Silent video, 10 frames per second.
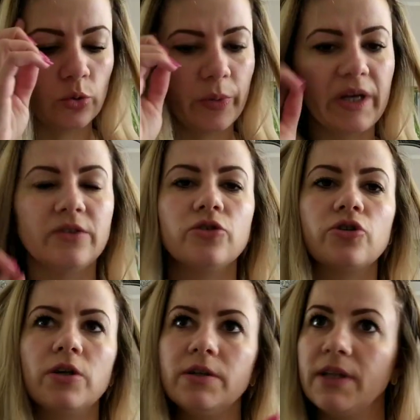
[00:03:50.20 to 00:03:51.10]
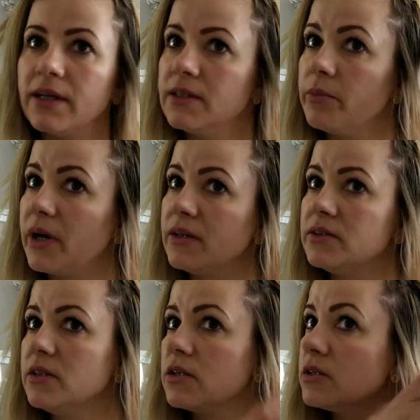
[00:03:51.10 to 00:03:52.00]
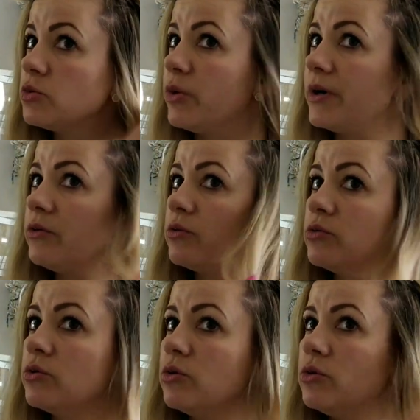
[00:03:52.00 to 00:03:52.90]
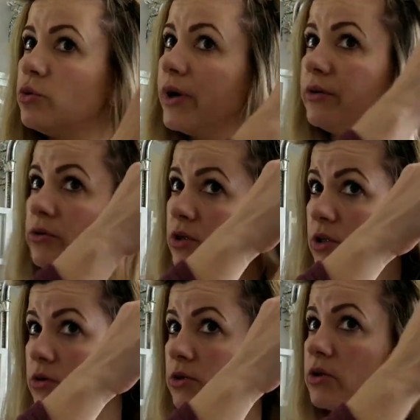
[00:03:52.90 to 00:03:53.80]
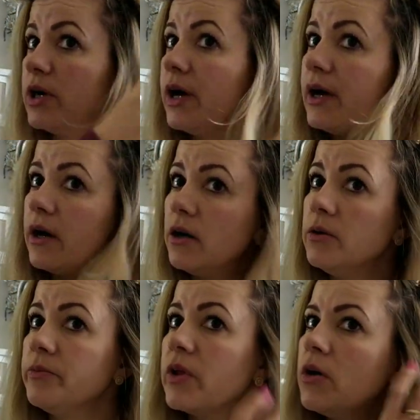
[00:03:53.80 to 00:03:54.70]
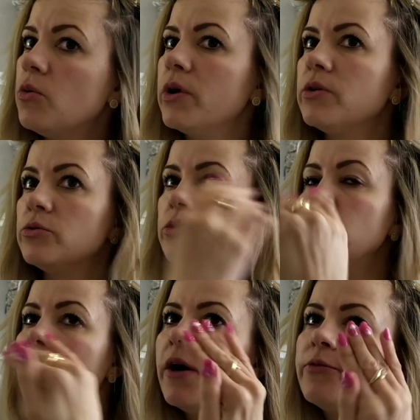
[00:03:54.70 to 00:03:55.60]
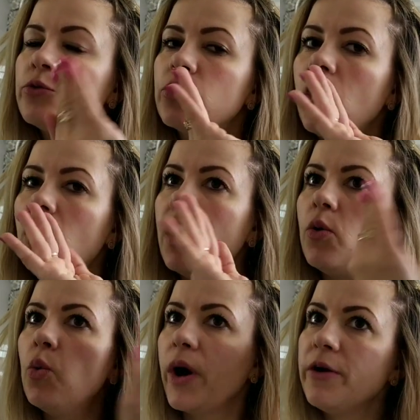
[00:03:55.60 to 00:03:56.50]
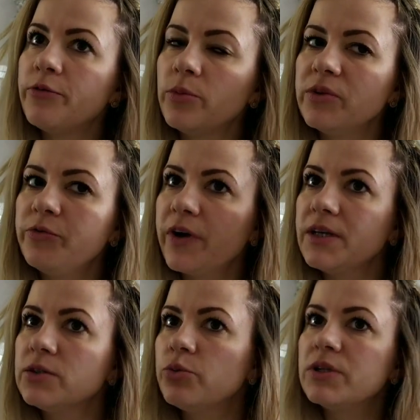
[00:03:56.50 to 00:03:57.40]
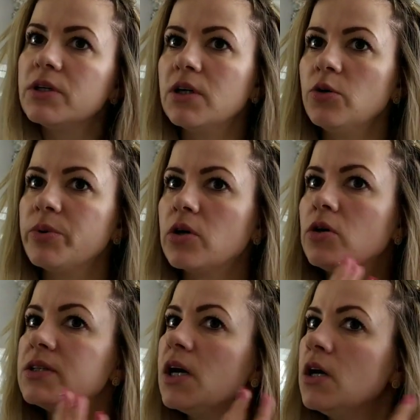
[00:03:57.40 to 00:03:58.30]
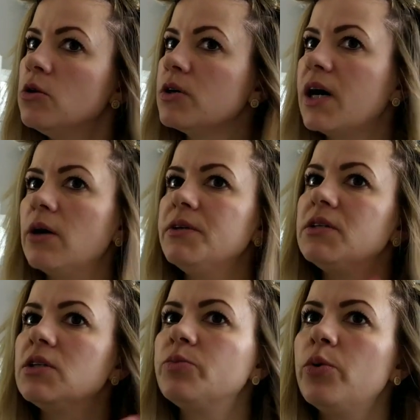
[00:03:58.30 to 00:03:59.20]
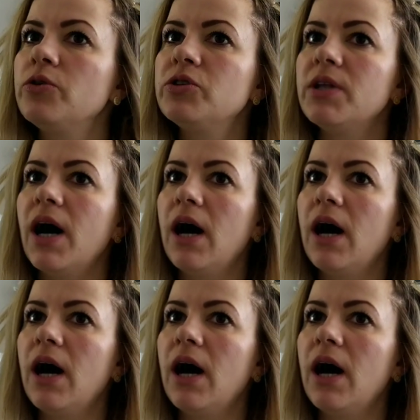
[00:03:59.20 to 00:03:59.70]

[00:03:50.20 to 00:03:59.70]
to mention that the main thing is when you curl your hair, when you do it, you have to go away from the face with the curl, because look how this is pointing